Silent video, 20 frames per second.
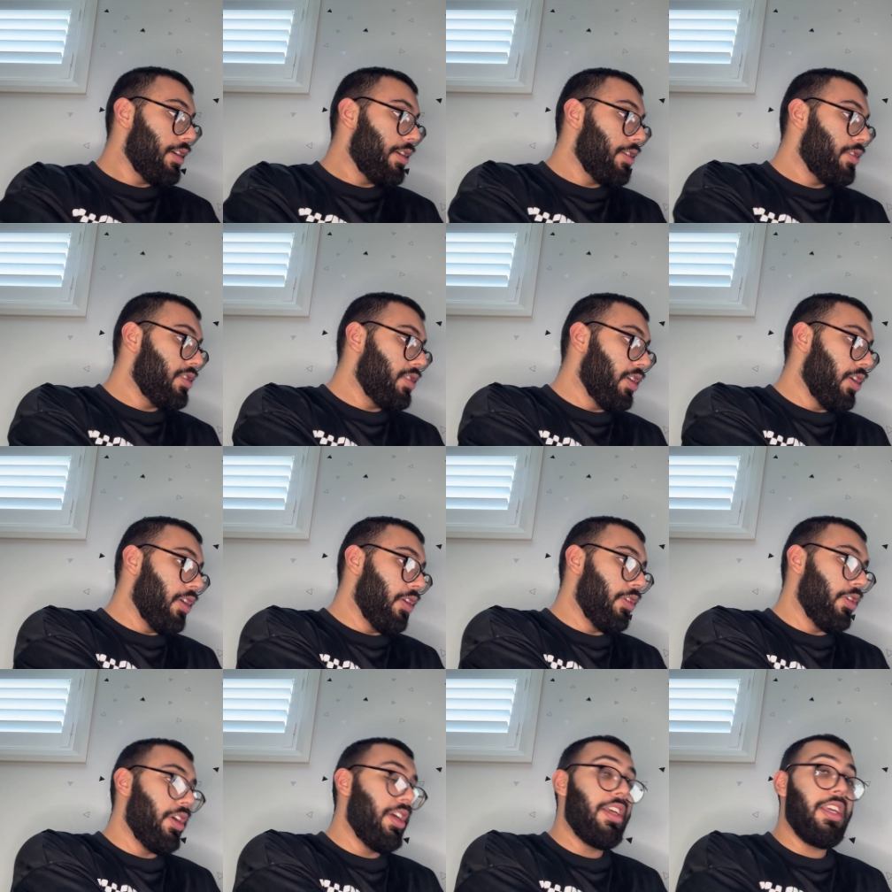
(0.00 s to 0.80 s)

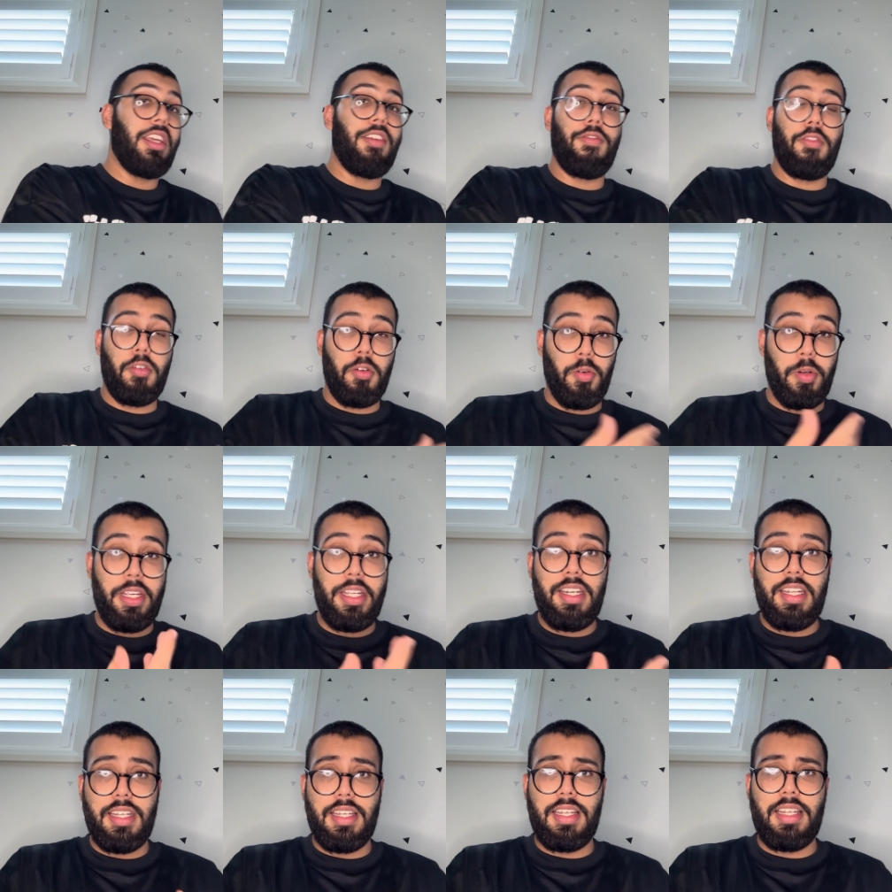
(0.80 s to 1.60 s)
So if you
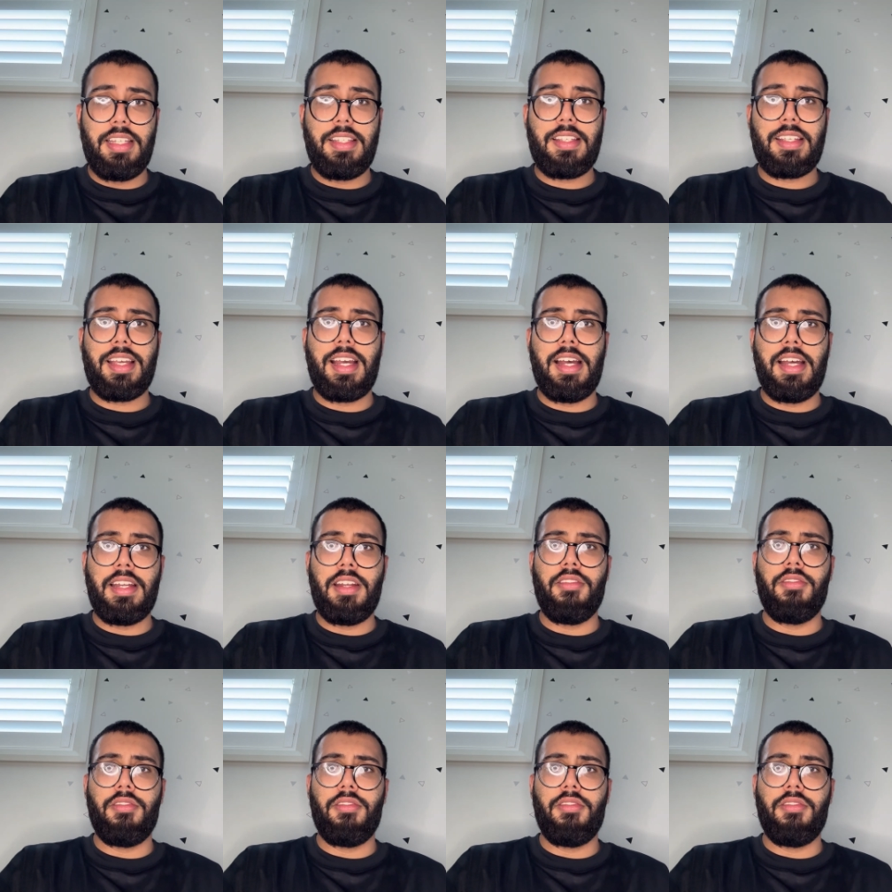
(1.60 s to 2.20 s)
read it, it's kind